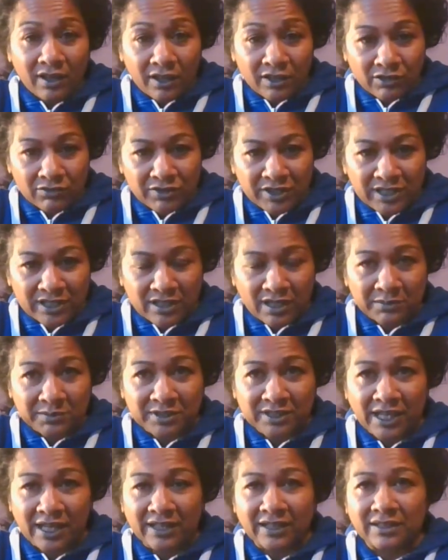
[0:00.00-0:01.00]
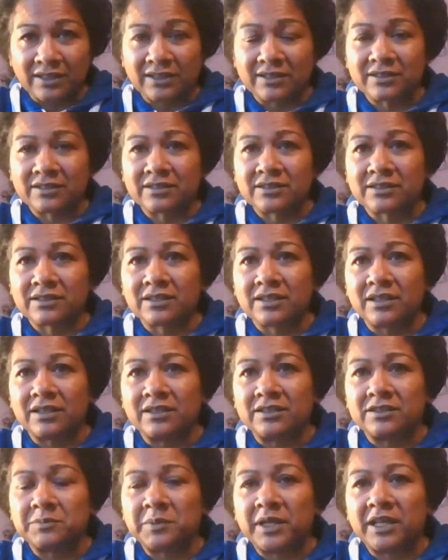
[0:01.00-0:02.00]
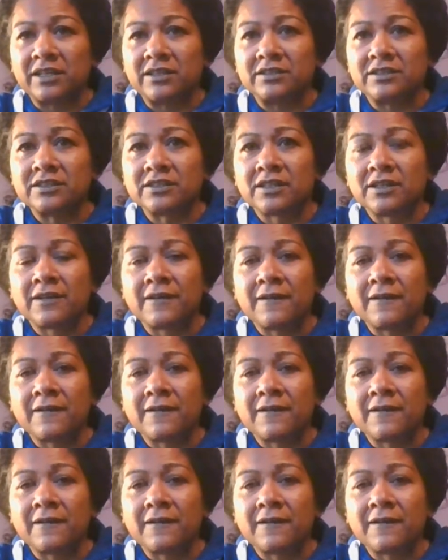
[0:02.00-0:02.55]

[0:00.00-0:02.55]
The reason I'm saying this is because,